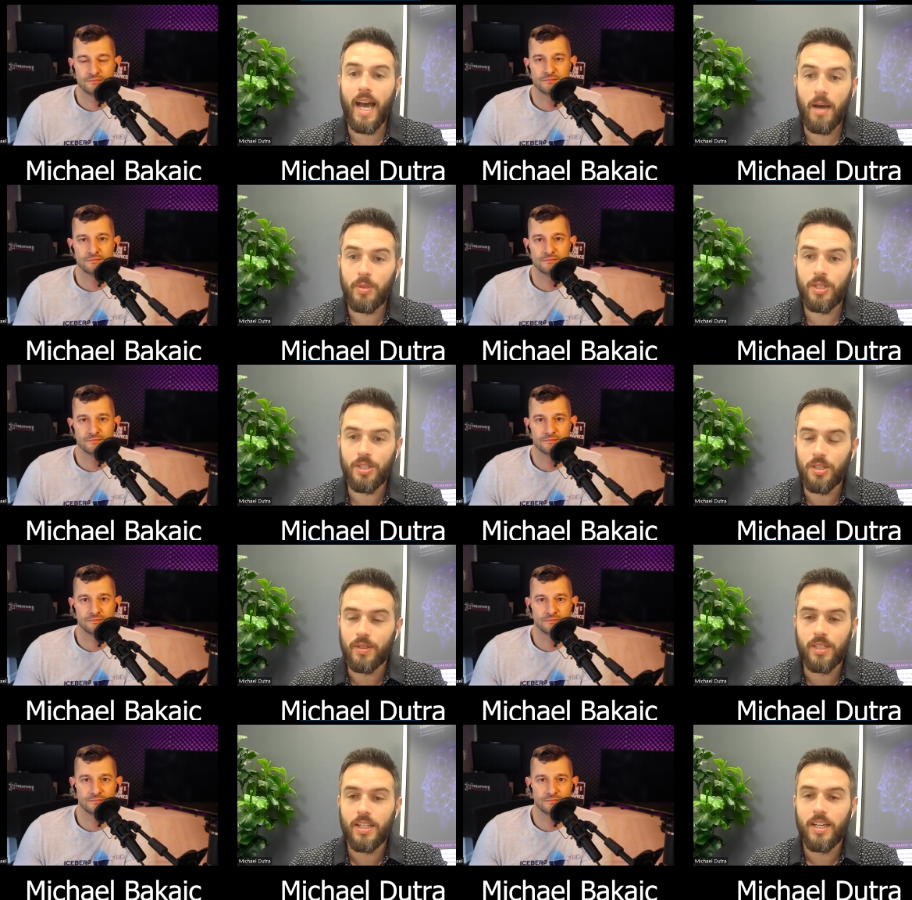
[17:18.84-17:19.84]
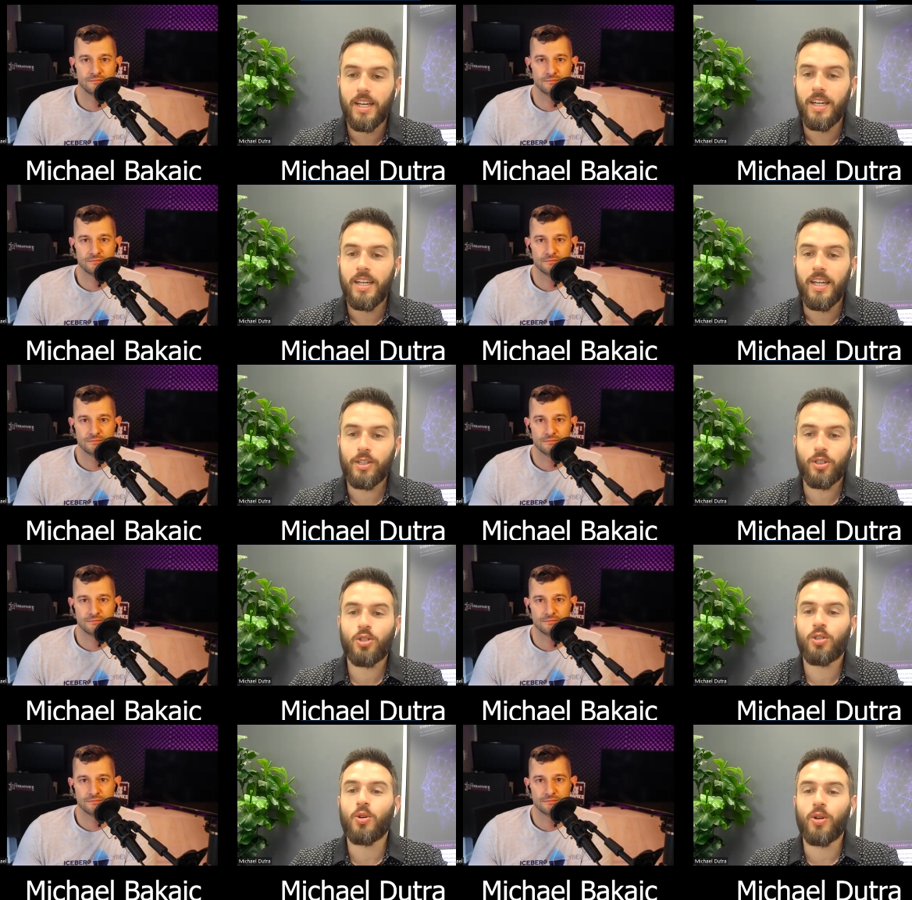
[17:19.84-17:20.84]
Speaker 1: happen to you is
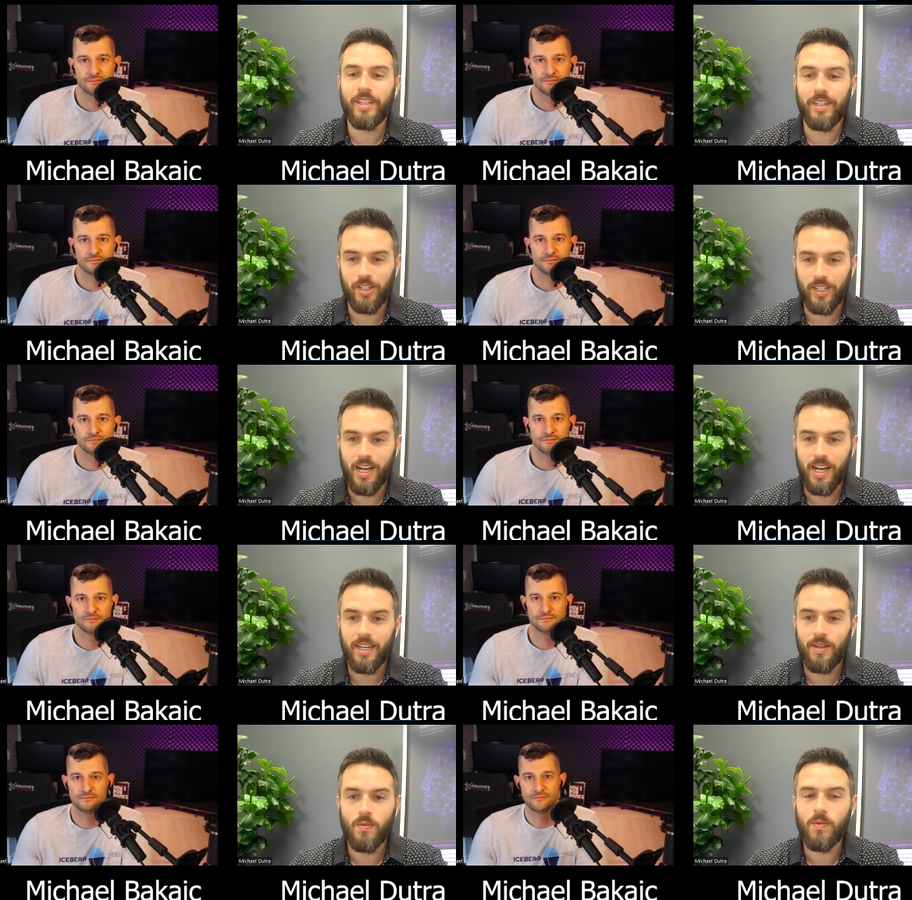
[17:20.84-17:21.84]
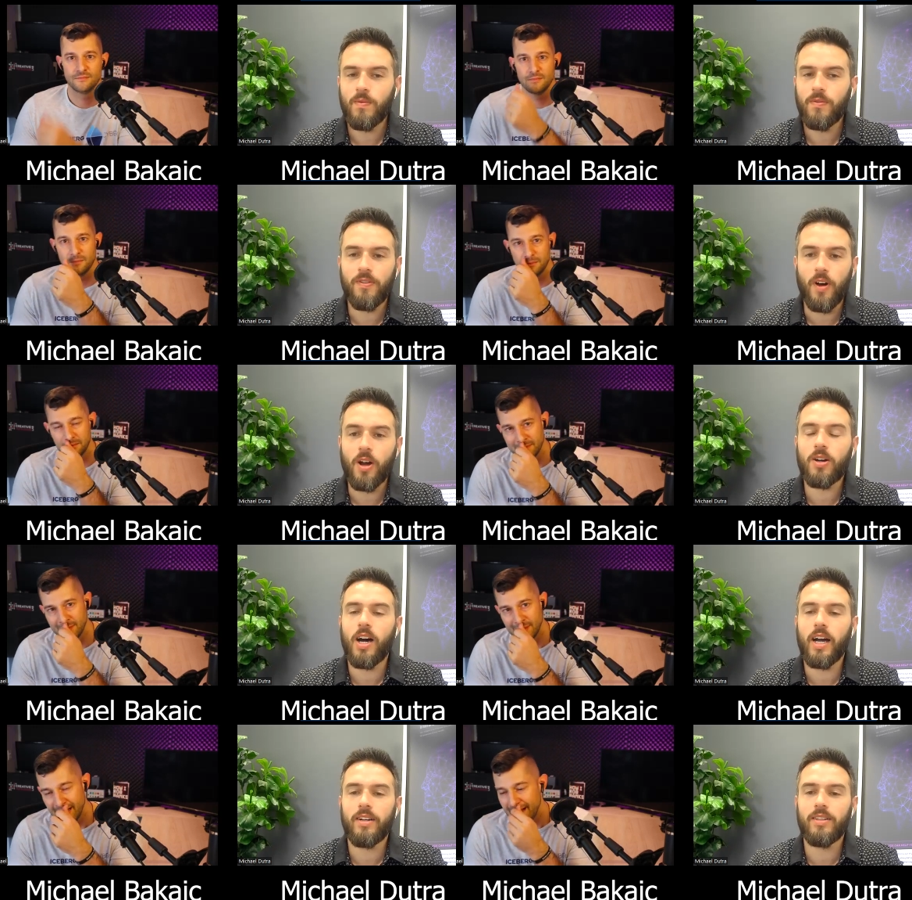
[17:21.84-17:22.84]
extraordinarily high, far
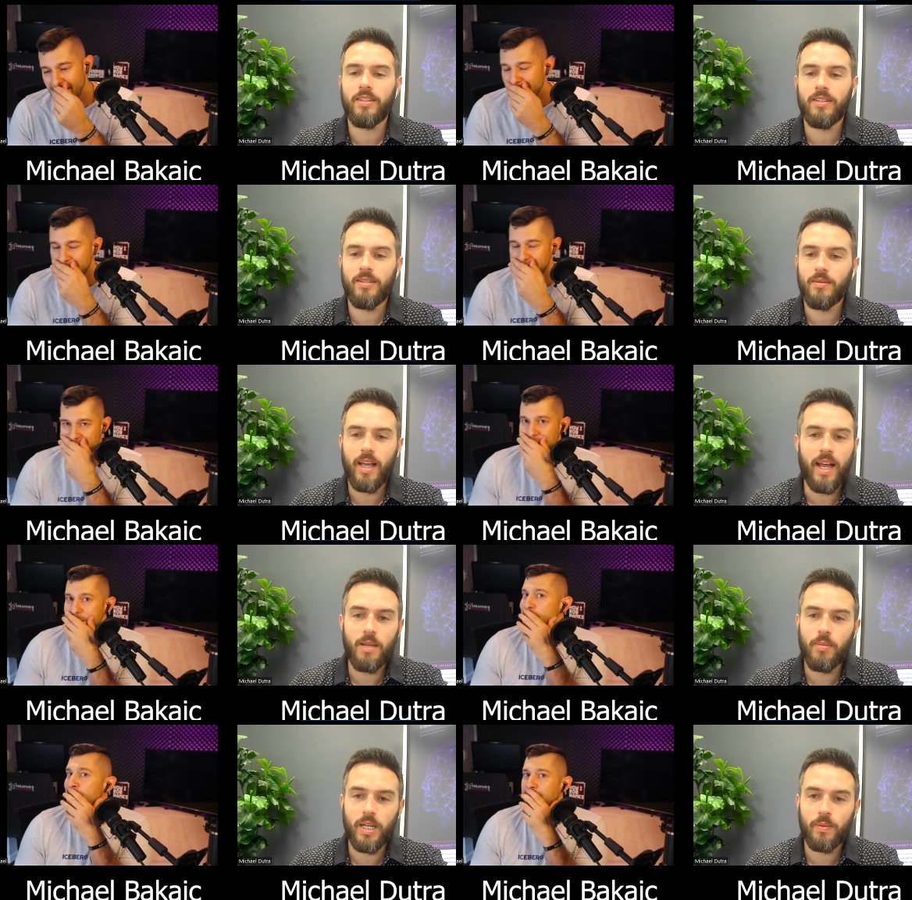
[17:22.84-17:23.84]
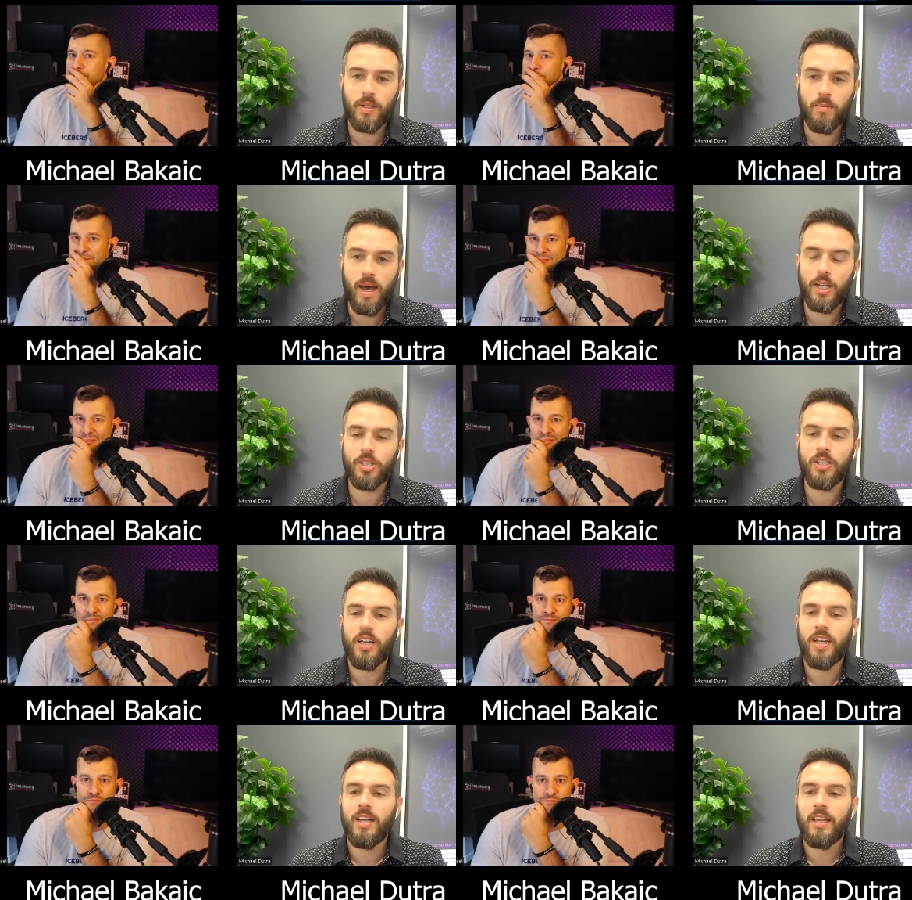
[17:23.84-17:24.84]
higher than anybody would imagine.